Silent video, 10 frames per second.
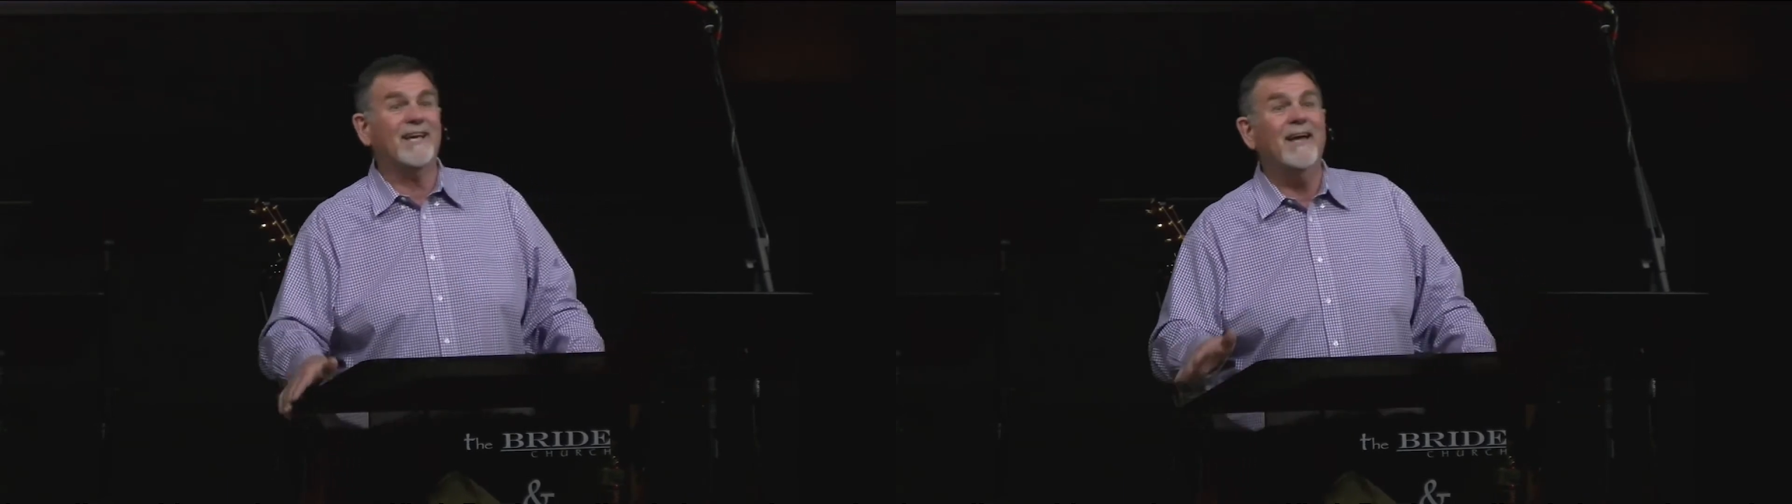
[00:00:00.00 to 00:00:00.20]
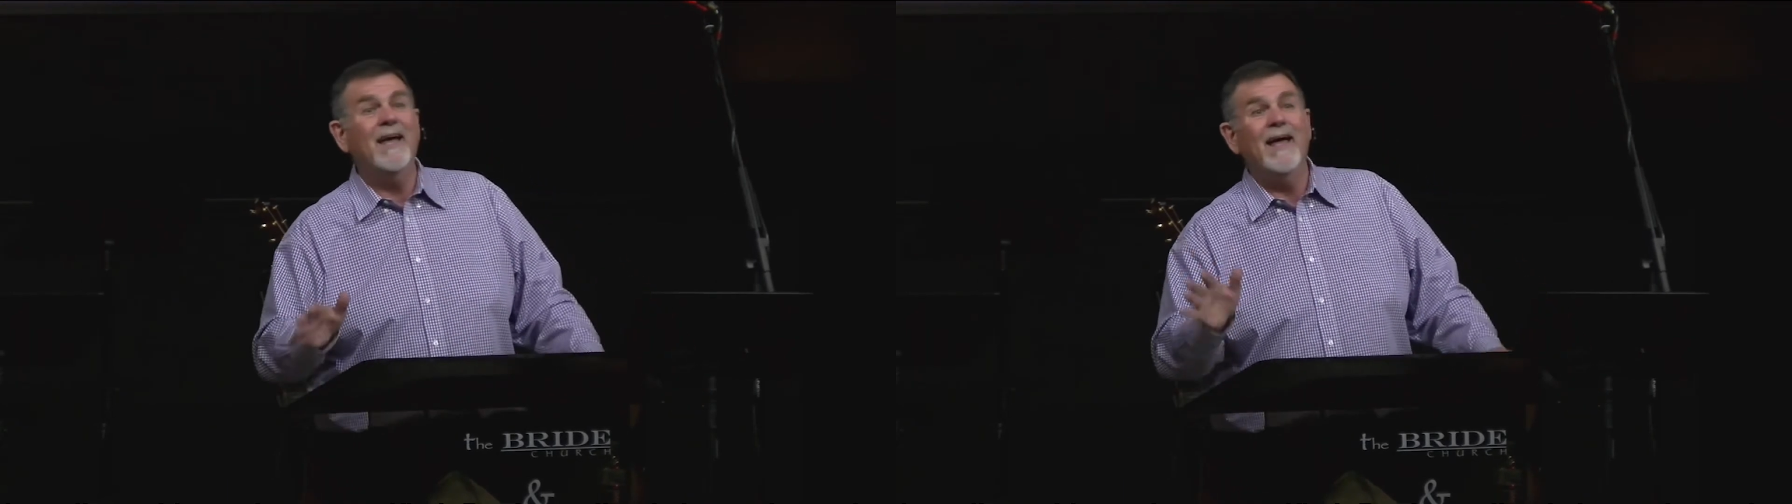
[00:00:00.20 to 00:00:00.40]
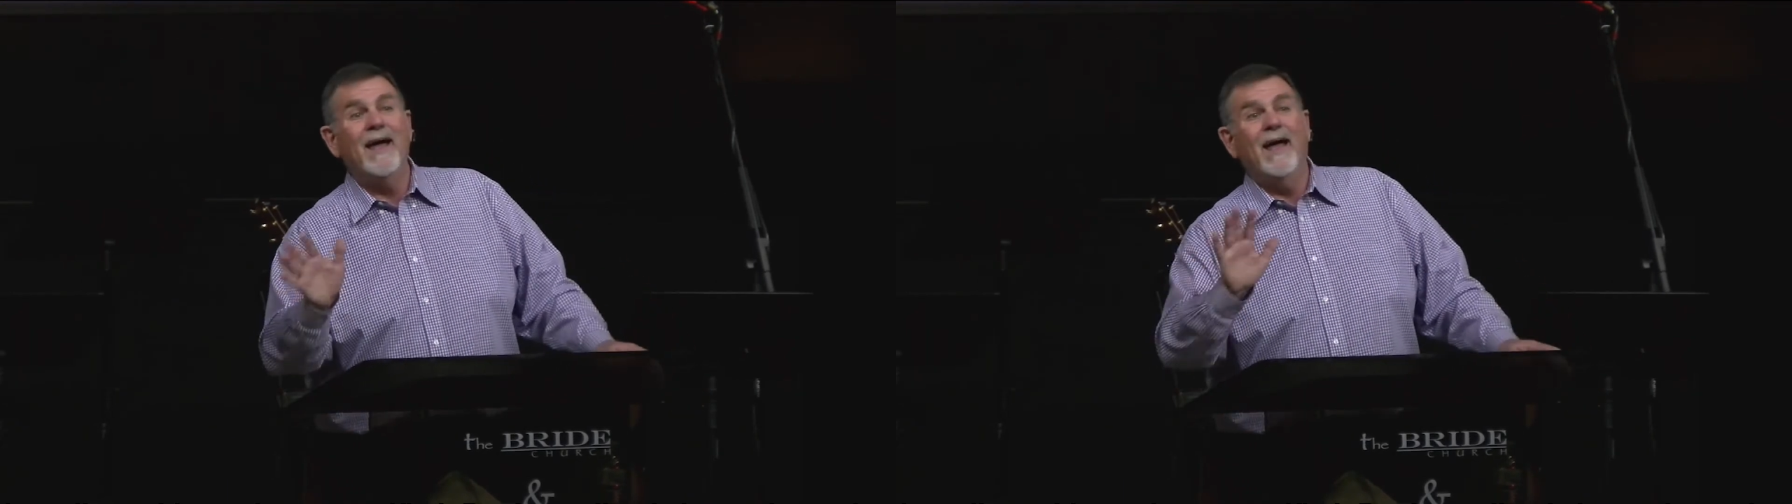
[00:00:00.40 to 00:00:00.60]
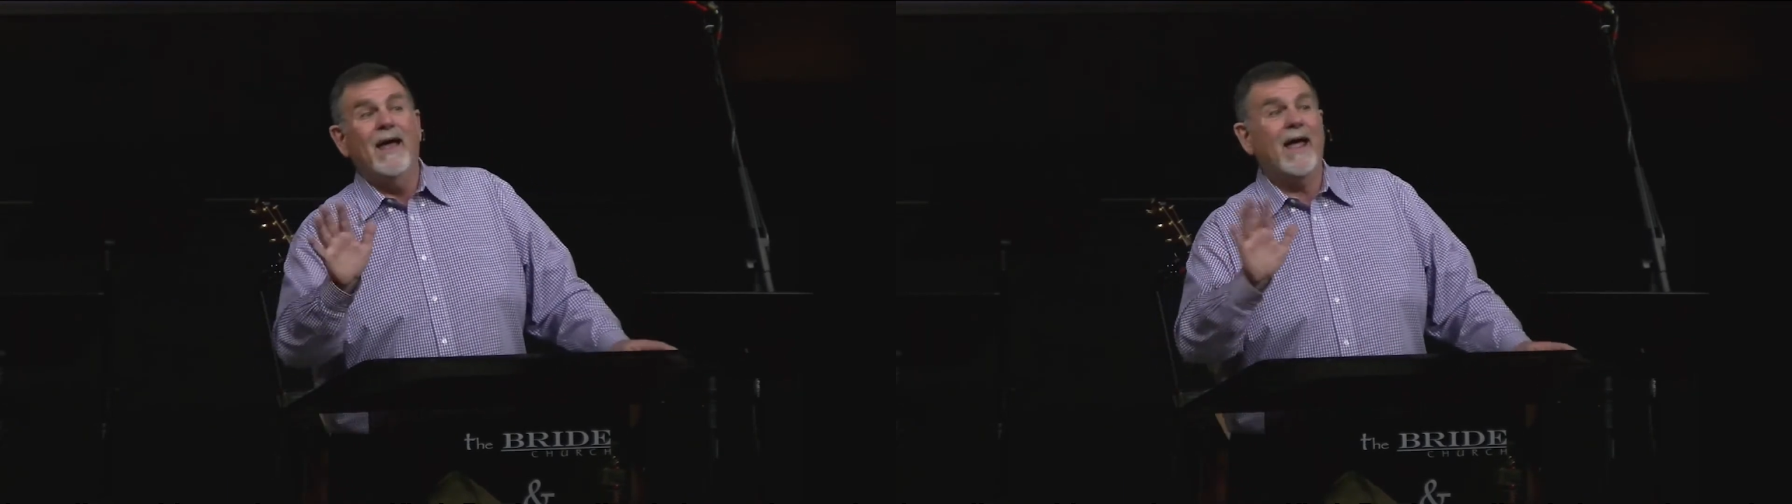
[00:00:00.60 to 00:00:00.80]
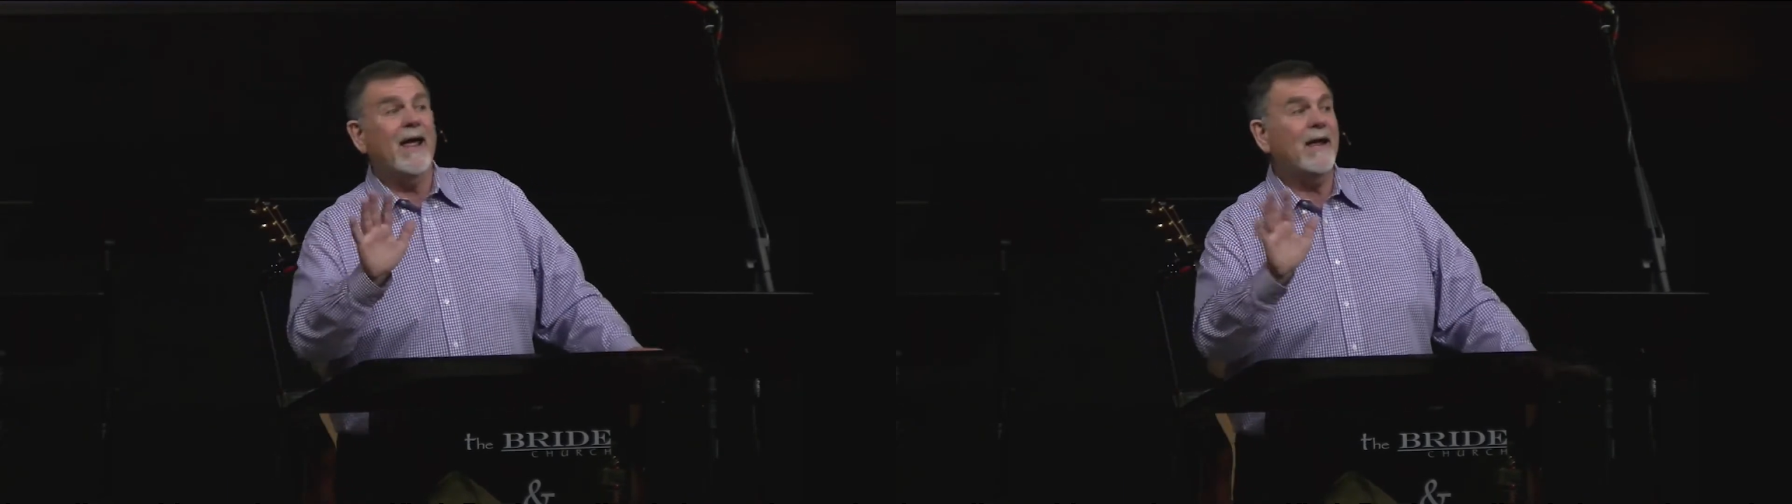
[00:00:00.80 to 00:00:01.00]
say,
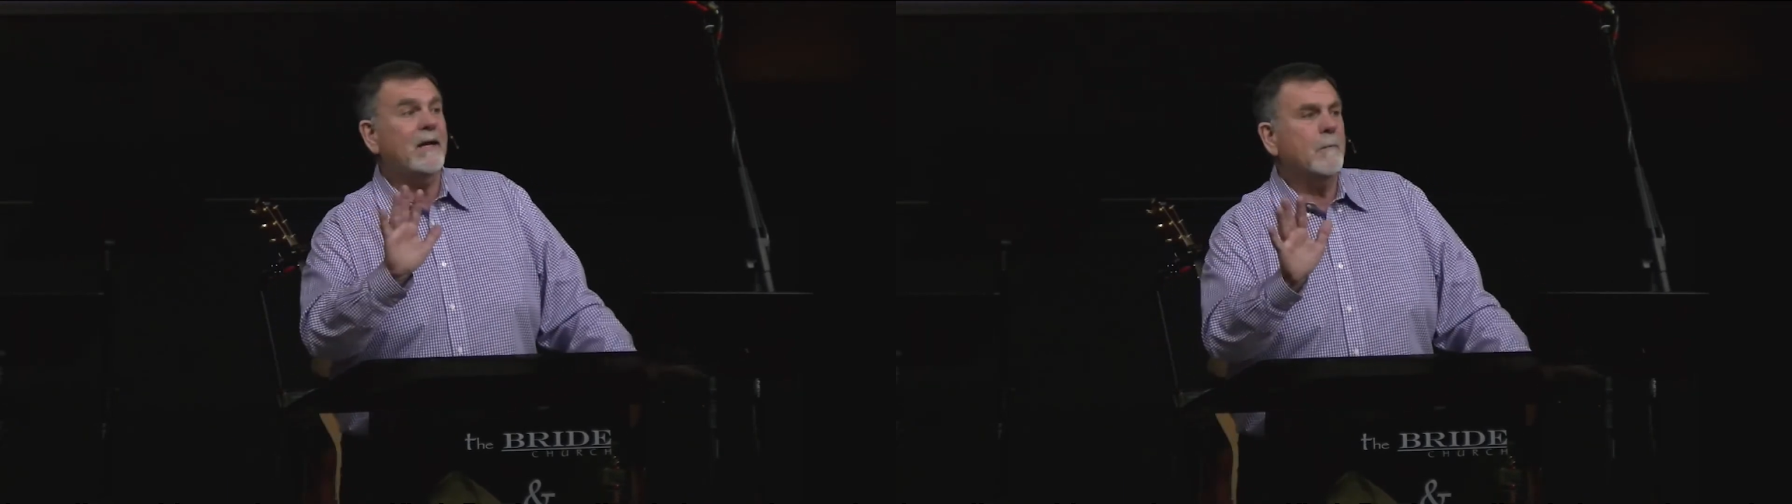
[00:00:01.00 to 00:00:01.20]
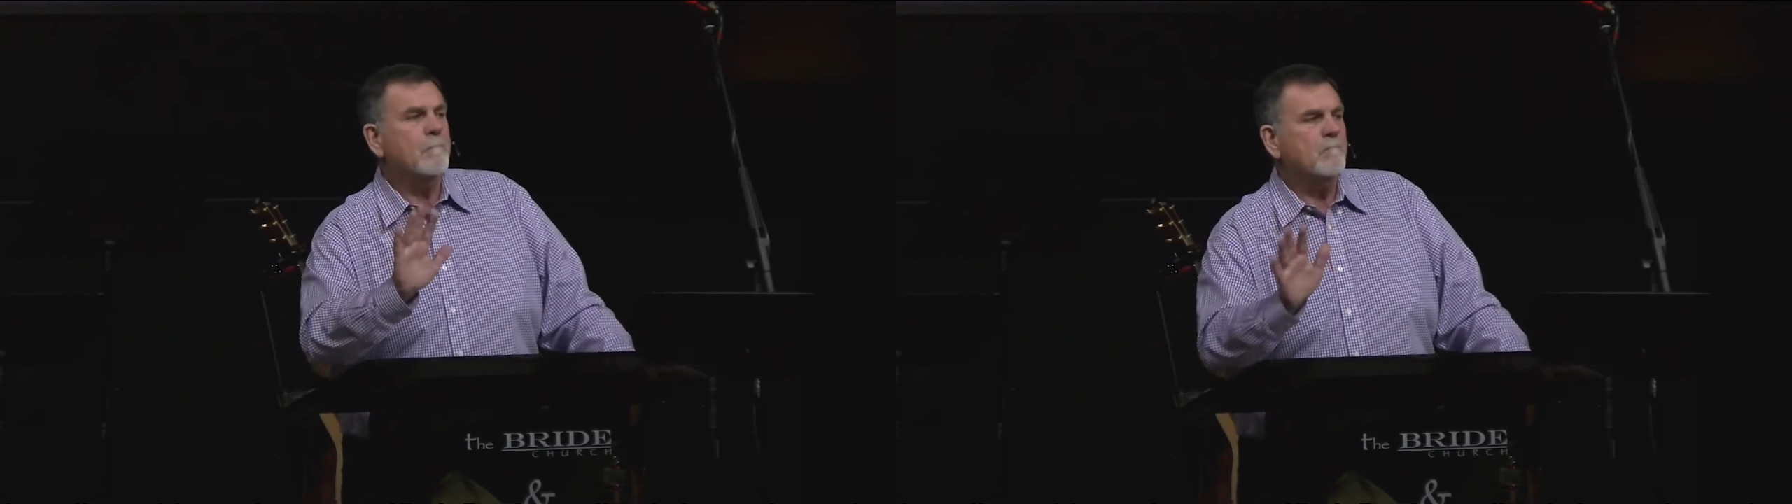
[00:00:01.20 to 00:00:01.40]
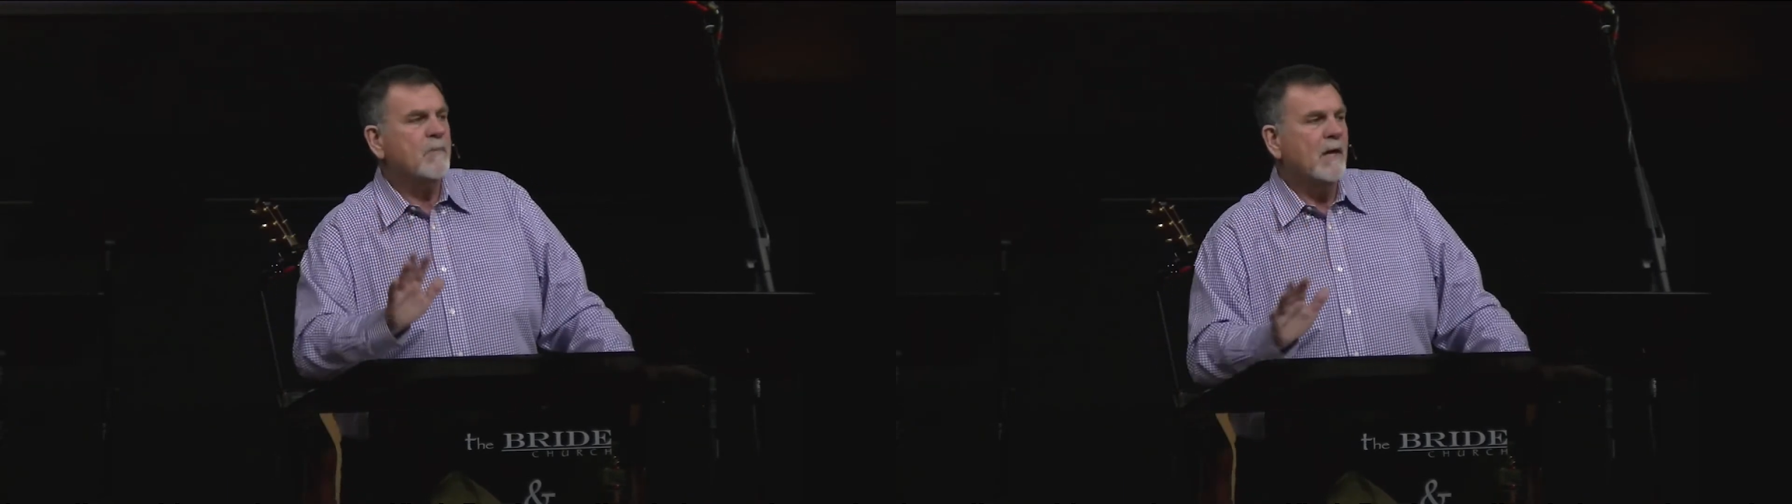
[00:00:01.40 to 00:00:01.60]
hey,